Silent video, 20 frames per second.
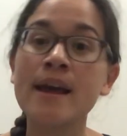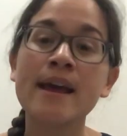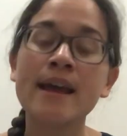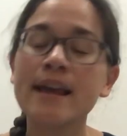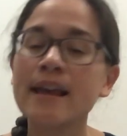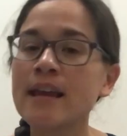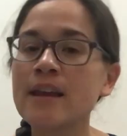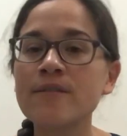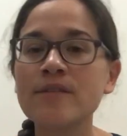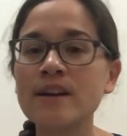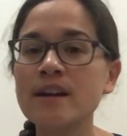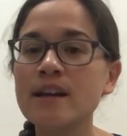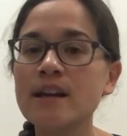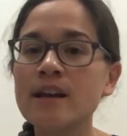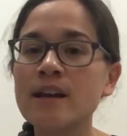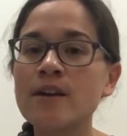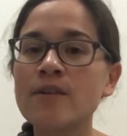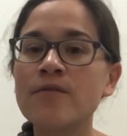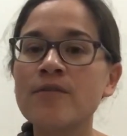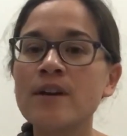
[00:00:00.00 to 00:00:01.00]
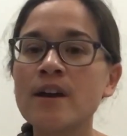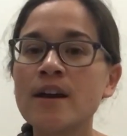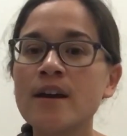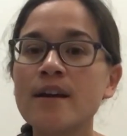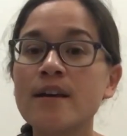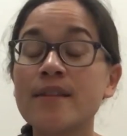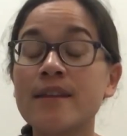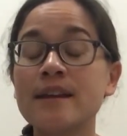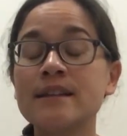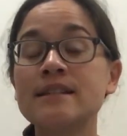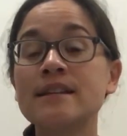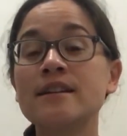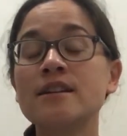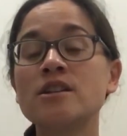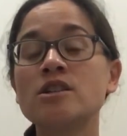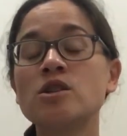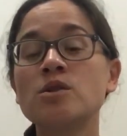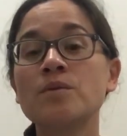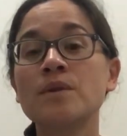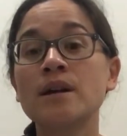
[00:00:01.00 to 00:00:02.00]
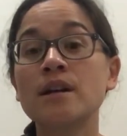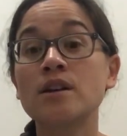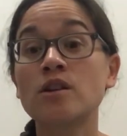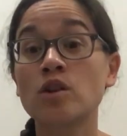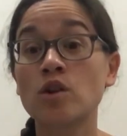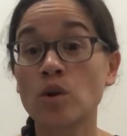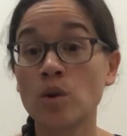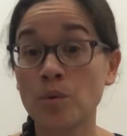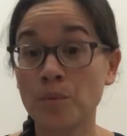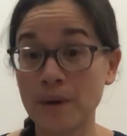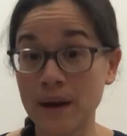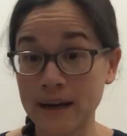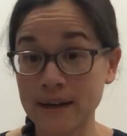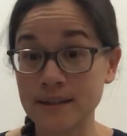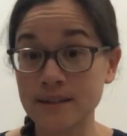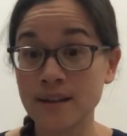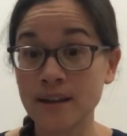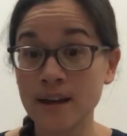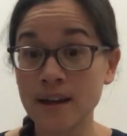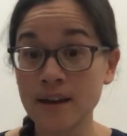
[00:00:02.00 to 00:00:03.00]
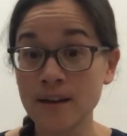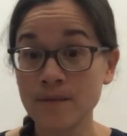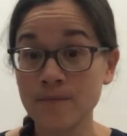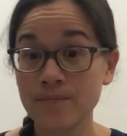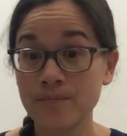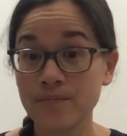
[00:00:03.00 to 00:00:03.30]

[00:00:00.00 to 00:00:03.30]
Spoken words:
Even if they didn't do it correctly,